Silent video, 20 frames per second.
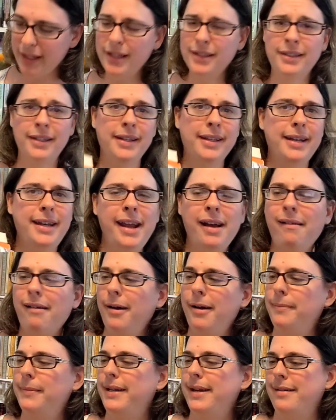So then now
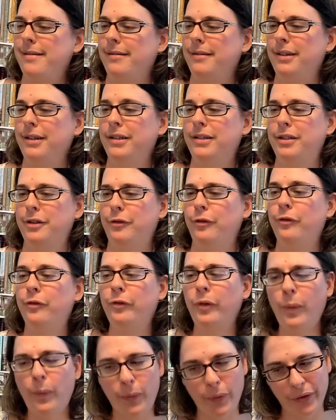I'm down to
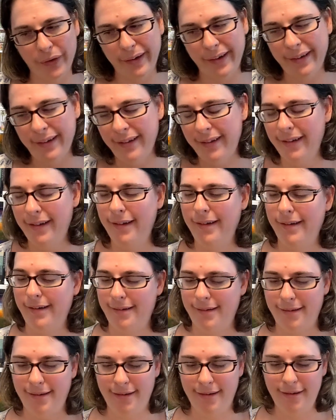4.
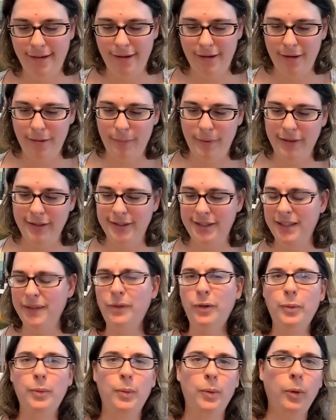The
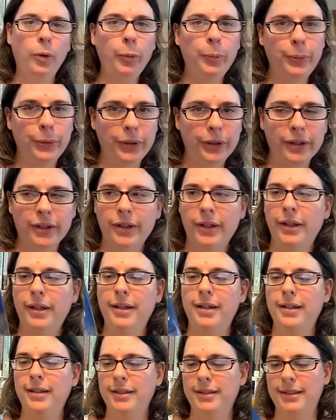Civil War book
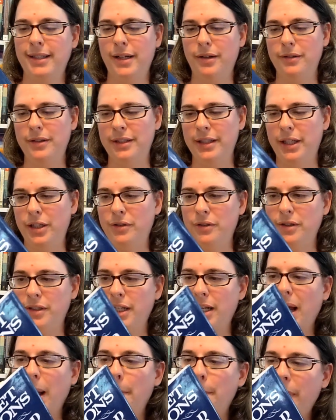sounds
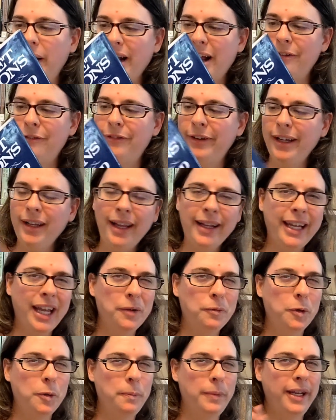interesting, but I feel like it
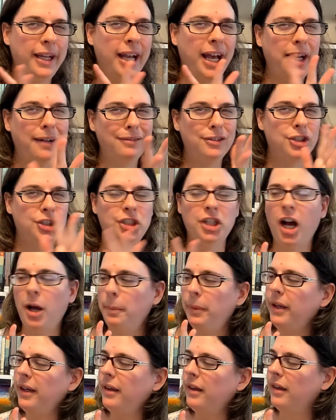would be kind of
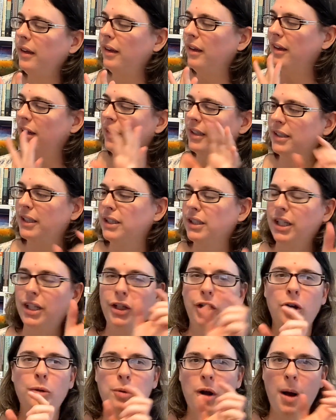choppy because it's going to
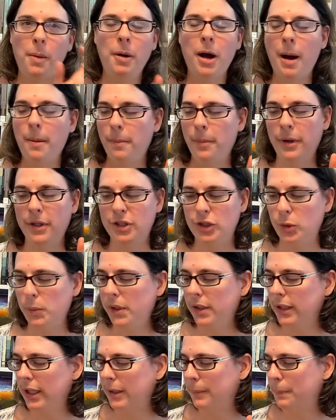go probably, I'm
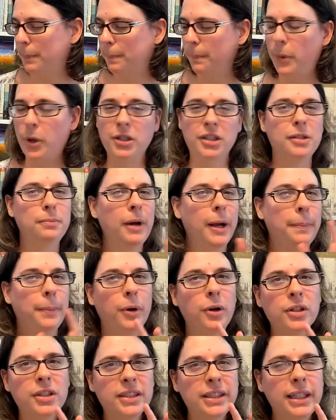assuming, like person by
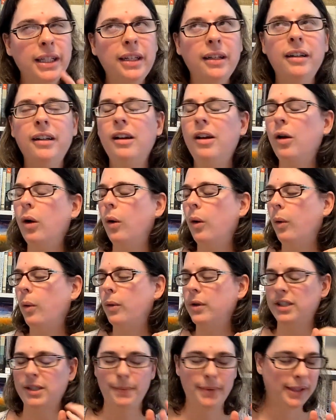person
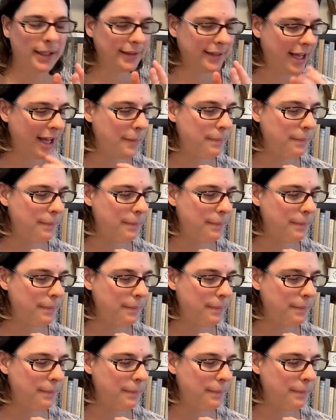or something like that.